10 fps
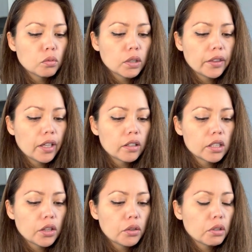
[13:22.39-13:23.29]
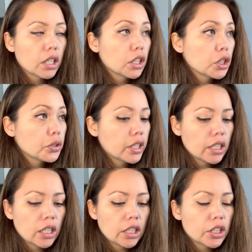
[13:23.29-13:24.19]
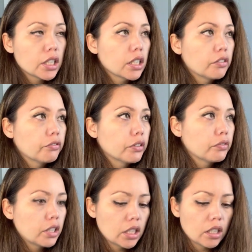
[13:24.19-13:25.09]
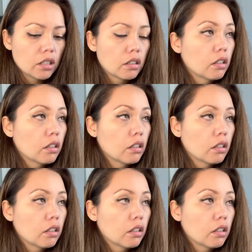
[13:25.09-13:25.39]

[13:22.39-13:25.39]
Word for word: $1,300, and I just did 50.